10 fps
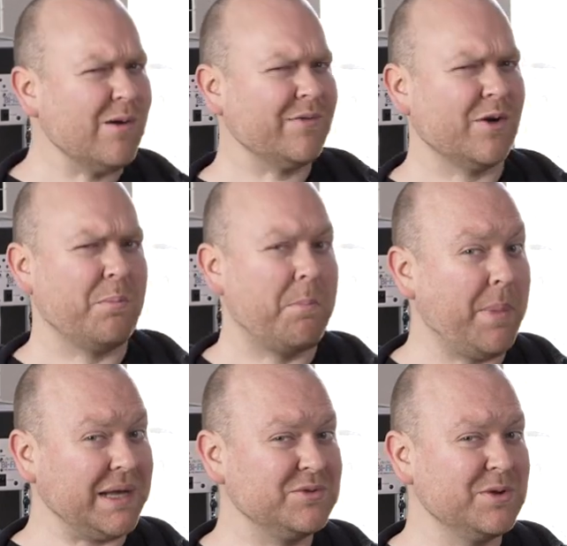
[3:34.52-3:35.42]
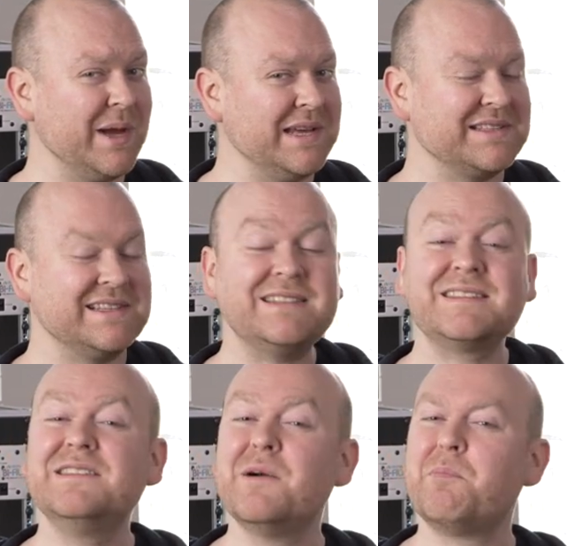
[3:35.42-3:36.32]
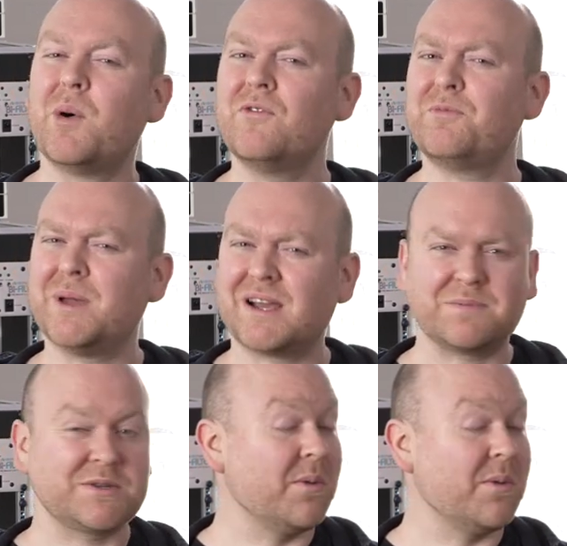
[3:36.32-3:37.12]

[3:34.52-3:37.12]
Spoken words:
However, back to the bass. Let's hear both pickups